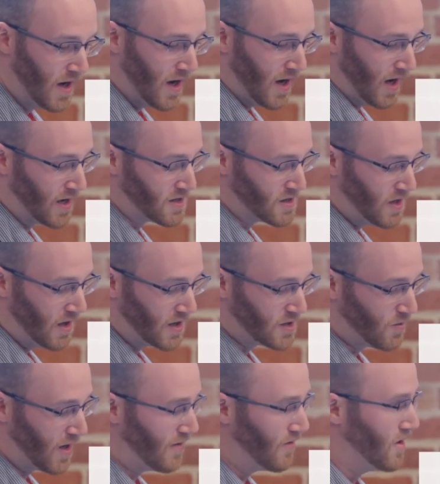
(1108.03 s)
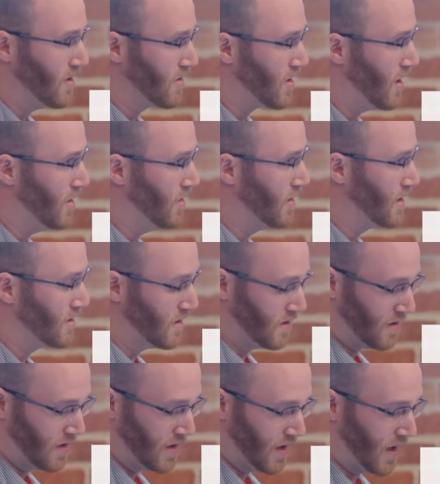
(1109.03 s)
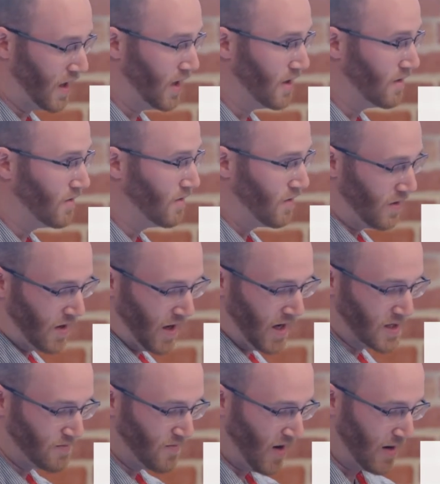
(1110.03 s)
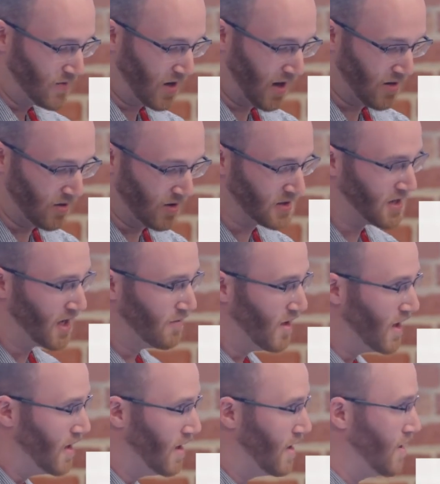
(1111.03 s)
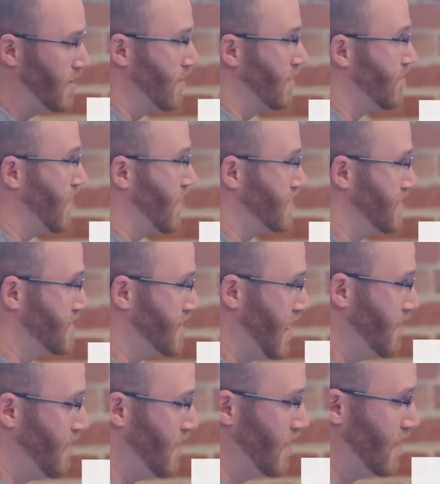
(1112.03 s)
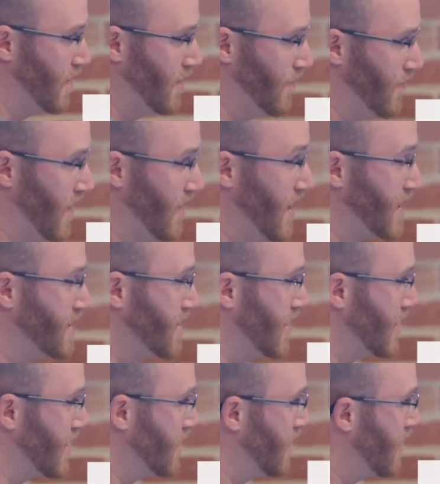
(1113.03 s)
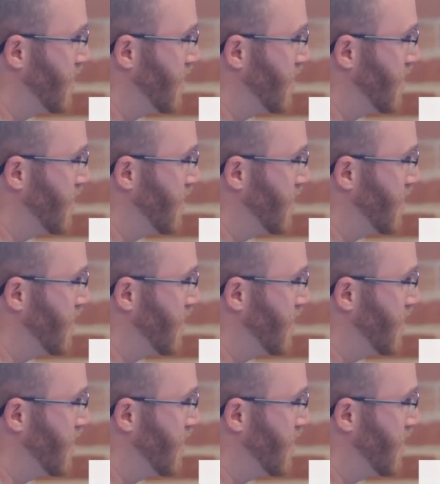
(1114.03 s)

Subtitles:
And as long as whatever you're calling is mapped in either a set immediate or a process time, a next tick,